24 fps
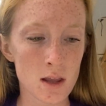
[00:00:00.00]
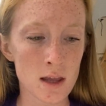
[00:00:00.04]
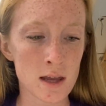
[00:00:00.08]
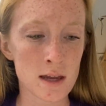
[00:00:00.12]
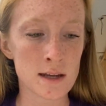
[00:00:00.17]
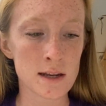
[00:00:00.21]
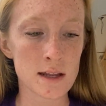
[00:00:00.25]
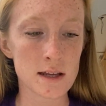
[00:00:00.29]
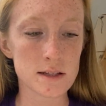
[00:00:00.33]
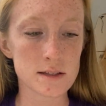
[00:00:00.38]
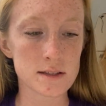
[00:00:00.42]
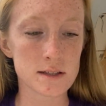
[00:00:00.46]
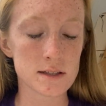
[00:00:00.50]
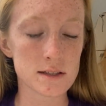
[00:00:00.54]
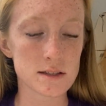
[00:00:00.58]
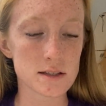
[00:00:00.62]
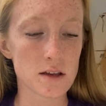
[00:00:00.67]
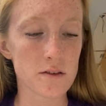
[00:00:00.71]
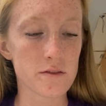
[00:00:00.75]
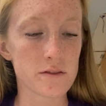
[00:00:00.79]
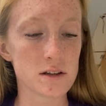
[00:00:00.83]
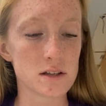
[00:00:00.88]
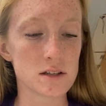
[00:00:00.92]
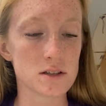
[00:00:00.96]
In
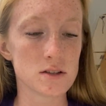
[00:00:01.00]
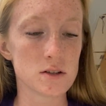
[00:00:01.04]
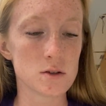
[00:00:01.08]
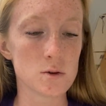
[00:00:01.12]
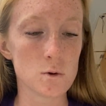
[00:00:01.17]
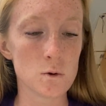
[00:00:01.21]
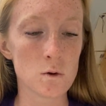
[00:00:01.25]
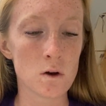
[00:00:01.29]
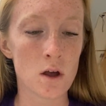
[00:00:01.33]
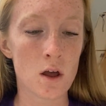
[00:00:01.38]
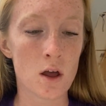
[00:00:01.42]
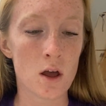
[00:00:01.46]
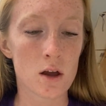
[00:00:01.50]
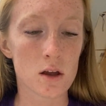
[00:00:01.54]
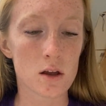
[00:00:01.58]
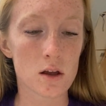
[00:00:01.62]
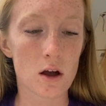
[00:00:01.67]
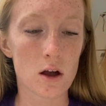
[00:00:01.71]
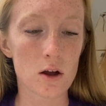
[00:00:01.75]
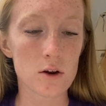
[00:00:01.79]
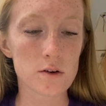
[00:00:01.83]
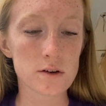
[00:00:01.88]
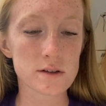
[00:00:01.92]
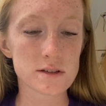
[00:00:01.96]
1872,
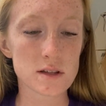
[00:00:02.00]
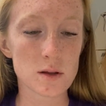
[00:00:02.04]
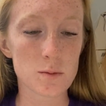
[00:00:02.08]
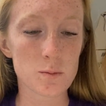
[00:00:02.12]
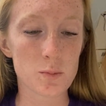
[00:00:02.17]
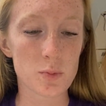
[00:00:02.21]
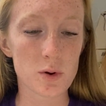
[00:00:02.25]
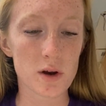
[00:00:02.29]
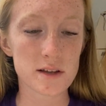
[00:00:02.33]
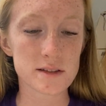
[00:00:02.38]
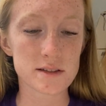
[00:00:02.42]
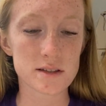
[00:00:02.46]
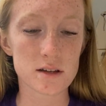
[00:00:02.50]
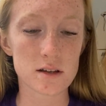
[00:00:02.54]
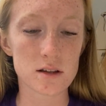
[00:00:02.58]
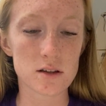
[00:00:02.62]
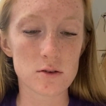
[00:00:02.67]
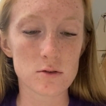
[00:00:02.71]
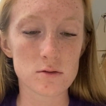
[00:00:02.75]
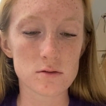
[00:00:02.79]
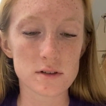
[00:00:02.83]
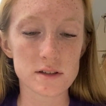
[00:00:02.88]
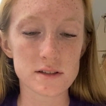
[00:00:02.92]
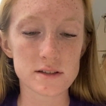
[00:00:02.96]
Congress and President
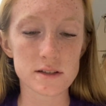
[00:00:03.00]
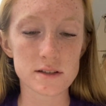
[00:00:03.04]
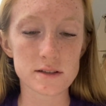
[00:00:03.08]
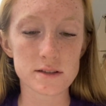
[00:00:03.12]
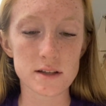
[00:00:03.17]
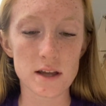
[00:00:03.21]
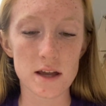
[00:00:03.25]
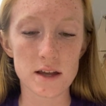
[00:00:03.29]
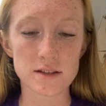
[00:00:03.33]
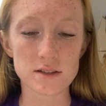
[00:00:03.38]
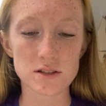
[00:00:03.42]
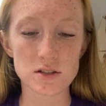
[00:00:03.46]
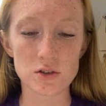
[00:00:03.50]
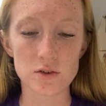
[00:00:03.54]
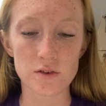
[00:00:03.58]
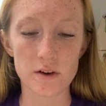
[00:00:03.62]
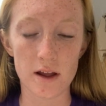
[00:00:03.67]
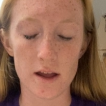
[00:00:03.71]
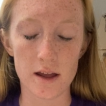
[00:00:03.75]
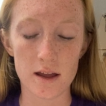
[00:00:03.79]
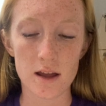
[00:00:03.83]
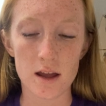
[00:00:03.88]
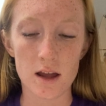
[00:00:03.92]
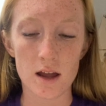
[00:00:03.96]
Ulysses S.
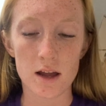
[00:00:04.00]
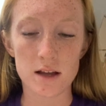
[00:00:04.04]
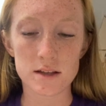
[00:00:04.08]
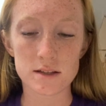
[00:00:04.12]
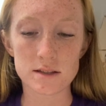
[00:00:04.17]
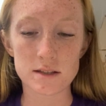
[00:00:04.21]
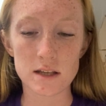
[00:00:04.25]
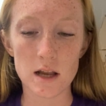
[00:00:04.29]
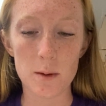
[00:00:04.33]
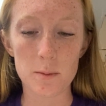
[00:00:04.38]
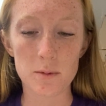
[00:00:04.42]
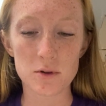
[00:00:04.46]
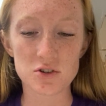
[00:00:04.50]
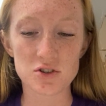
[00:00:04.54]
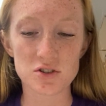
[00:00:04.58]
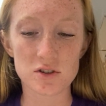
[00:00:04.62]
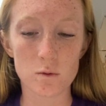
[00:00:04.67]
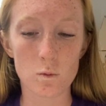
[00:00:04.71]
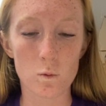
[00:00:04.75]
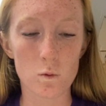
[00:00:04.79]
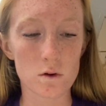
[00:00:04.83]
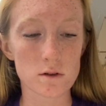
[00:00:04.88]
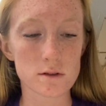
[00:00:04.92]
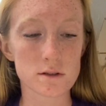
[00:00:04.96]
Grant established
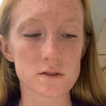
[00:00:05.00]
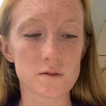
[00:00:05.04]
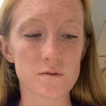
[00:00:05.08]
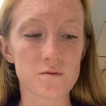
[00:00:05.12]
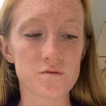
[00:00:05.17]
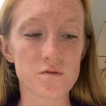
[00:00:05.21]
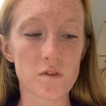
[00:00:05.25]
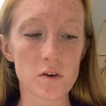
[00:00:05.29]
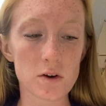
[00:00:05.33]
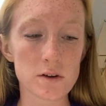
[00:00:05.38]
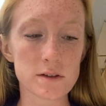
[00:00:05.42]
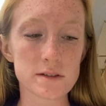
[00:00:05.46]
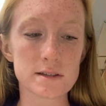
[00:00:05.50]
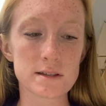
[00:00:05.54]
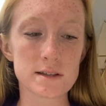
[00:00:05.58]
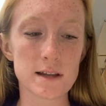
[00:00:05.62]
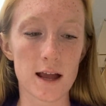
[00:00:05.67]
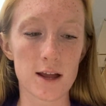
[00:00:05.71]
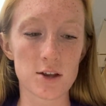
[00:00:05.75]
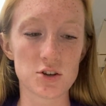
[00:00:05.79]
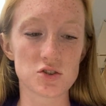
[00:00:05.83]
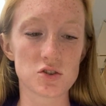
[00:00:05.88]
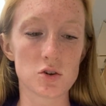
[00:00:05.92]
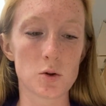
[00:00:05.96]
the world's first
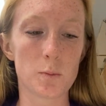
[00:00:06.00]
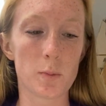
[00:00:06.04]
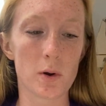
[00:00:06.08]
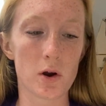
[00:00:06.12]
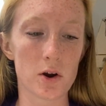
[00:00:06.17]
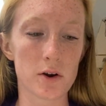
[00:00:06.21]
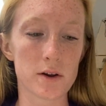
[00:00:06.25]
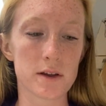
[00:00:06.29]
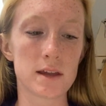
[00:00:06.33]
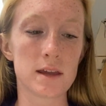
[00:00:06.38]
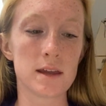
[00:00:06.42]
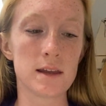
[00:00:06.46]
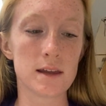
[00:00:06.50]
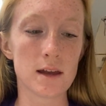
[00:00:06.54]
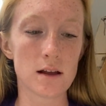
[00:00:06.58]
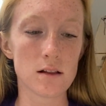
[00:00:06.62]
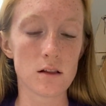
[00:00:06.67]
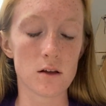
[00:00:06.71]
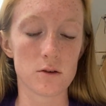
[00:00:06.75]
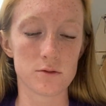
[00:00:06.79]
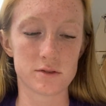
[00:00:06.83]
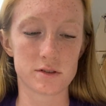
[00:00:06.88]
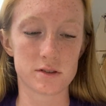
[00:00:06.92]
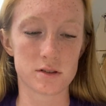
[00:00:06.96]
national park,
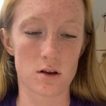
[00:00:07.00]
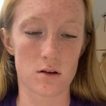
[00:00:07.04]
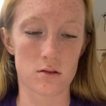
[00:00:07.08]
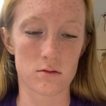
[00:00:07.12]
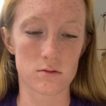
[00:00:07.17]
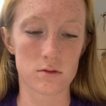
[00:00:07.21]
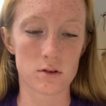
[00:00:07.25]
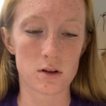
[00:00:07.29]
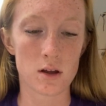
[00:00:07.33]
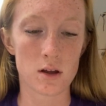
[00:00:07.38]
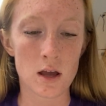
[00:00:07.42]
Yellowstone.